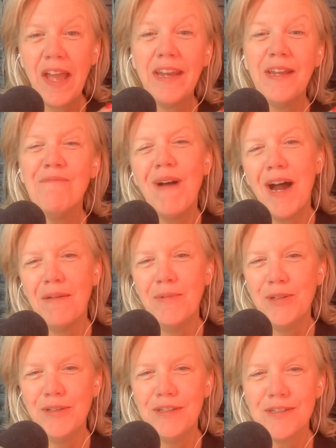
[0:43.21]
any mom
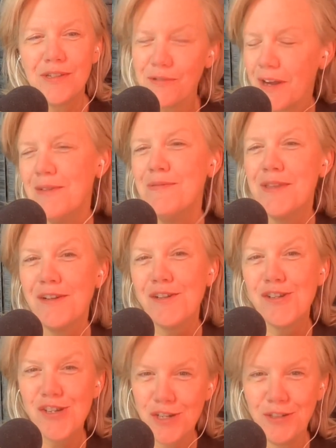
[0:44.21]
who describes their
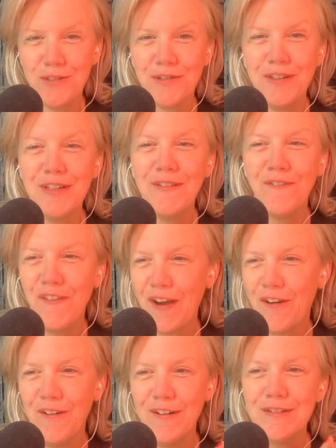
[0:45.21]
children as
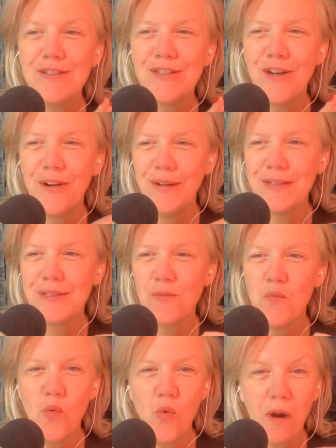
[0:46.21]
feral, so it's
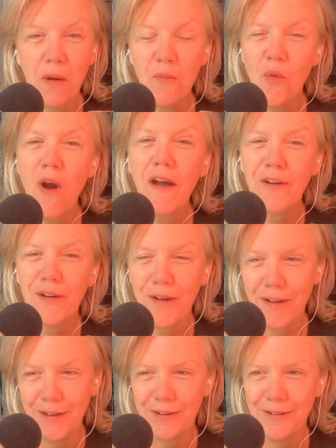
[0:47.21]
warm water
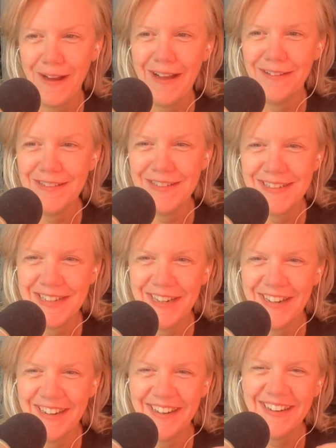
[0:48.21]
all around
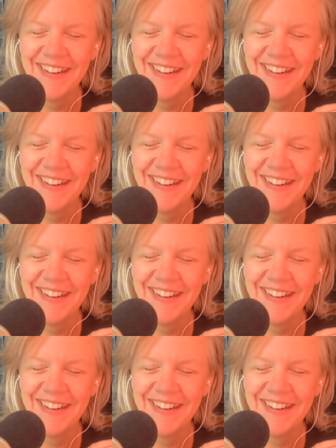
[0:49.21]
here.